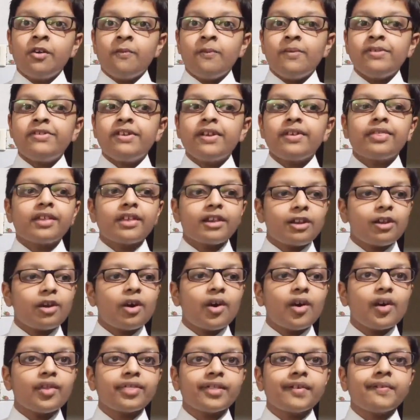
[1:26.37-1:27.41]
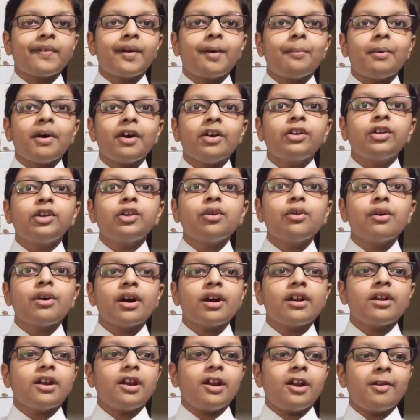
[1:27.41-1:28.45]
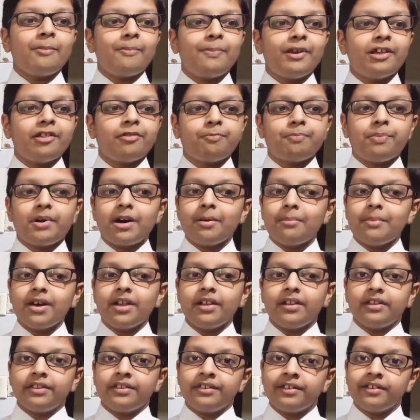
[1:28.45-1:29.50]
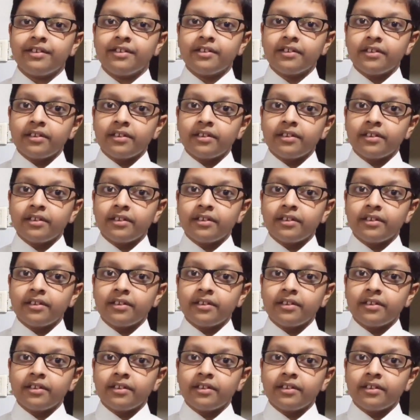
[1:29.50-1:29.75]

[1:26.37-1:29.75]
which is a loss of about two hundred rupees per month.